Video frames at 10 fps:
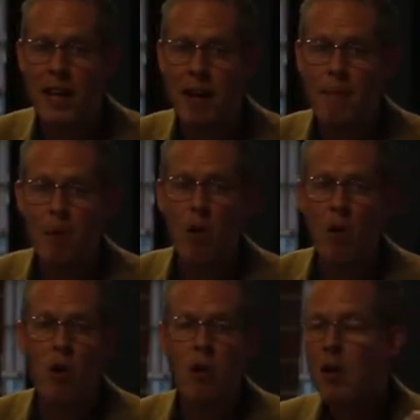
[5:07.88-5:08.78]
get
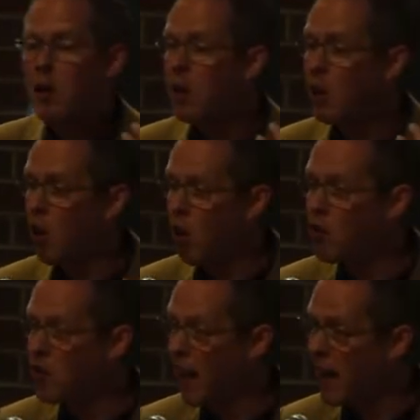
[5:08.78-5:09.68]
more
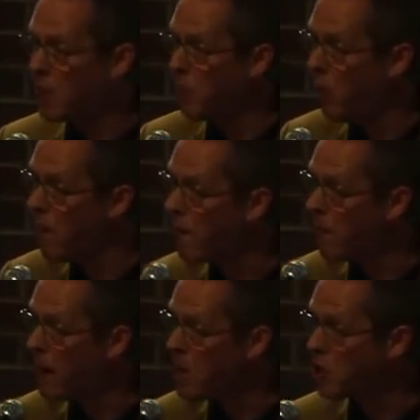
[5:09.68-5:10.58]
contact, more
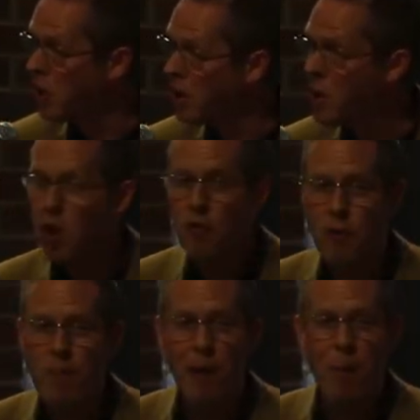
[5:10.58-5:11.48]
information
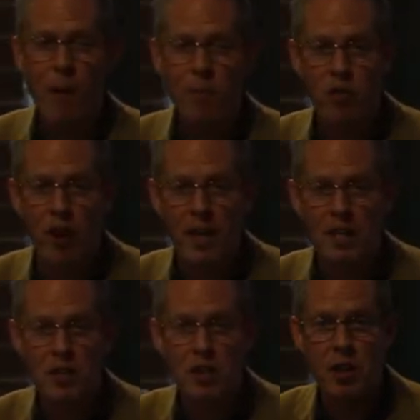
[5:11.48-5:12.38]
from their
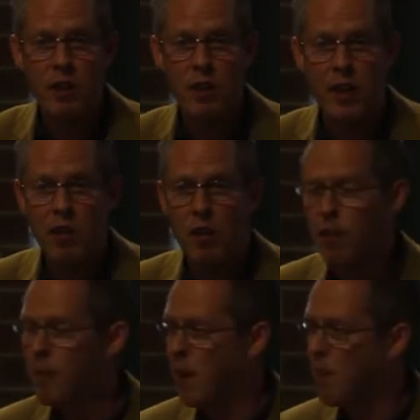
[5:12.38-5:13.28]
websites than they do
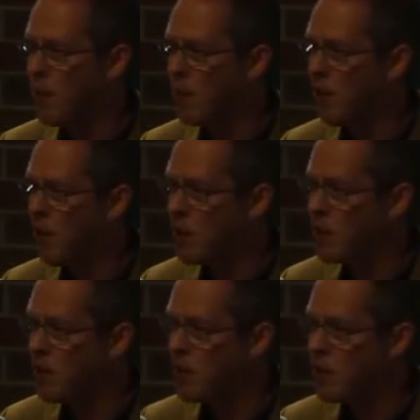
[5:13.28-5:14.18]
from their printed
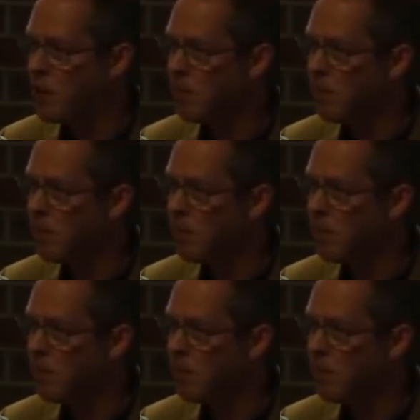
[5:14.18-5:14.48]
versions.